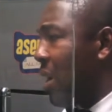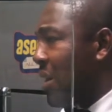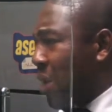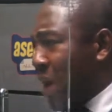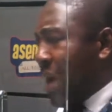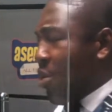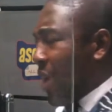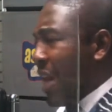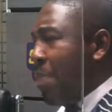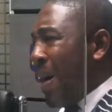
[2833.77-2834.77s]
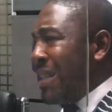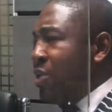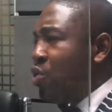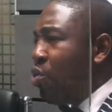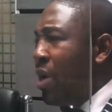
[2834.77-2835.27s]
No cry, any
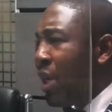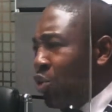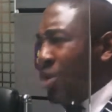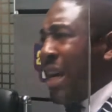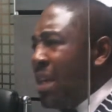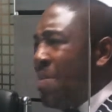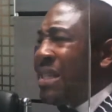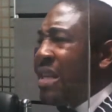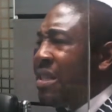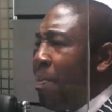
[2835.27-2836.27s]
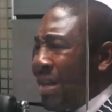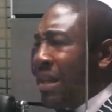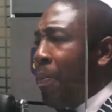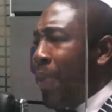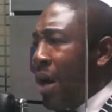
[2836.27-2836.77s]
budget too. It was an emergency
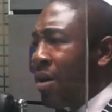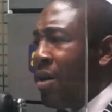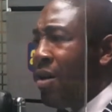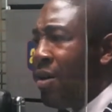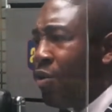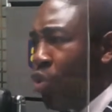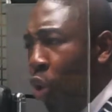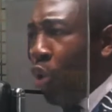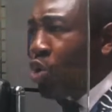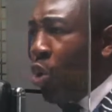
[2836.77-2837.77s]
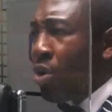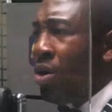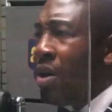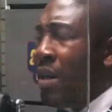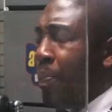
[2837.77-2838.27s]
Marshall Plan to hold
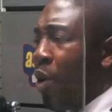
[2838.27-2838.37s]
on the